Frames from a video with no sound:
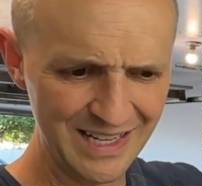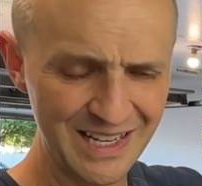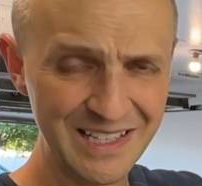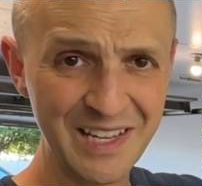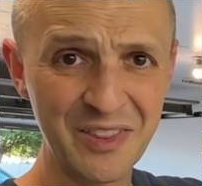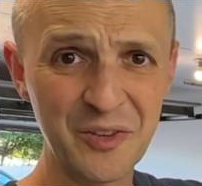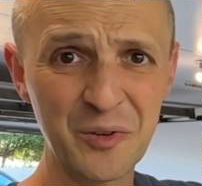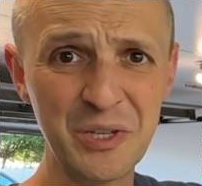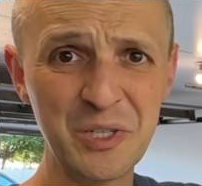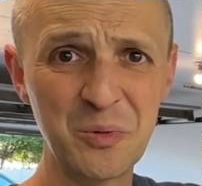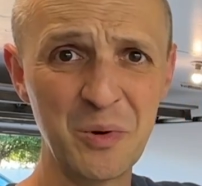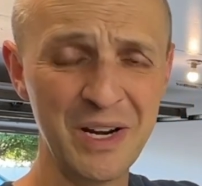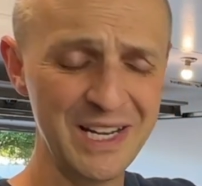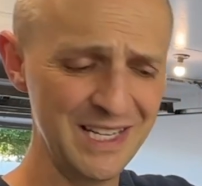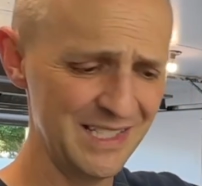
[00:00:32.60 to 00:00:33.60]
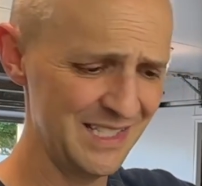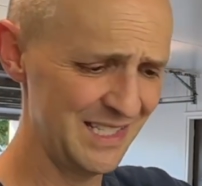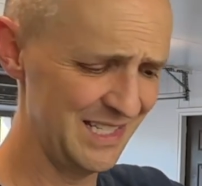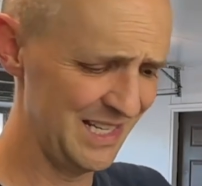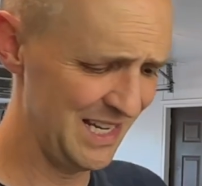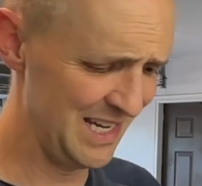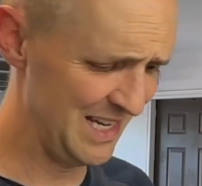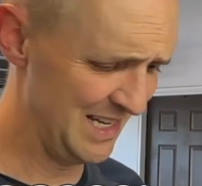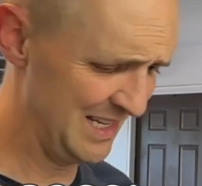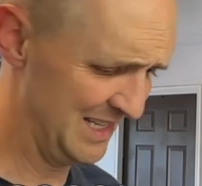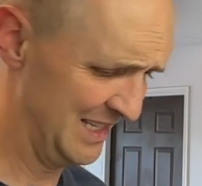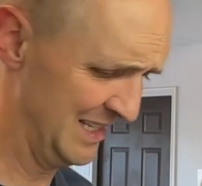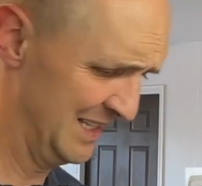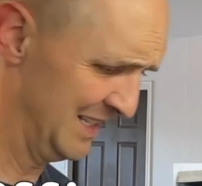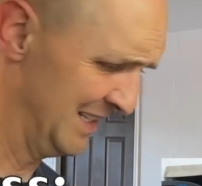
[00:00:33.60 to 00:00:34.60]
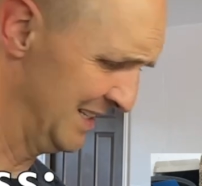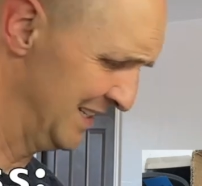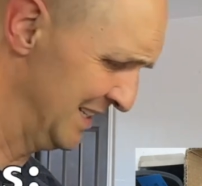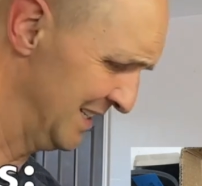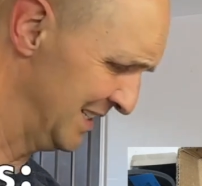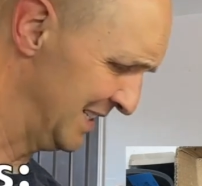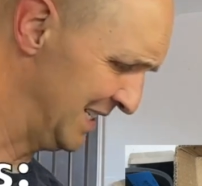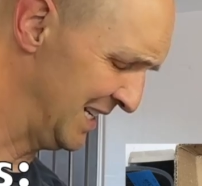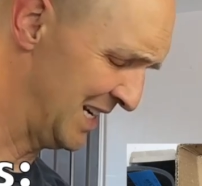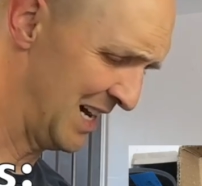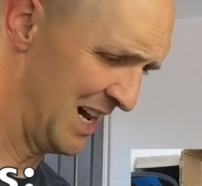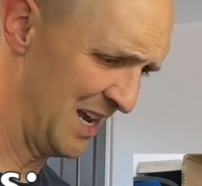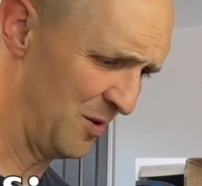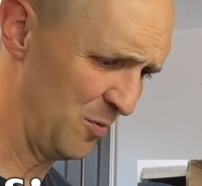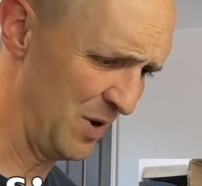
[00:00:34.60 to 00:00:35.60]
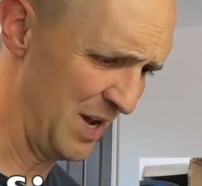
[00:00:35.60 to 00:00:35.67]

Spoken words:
and then 320 and see kind of what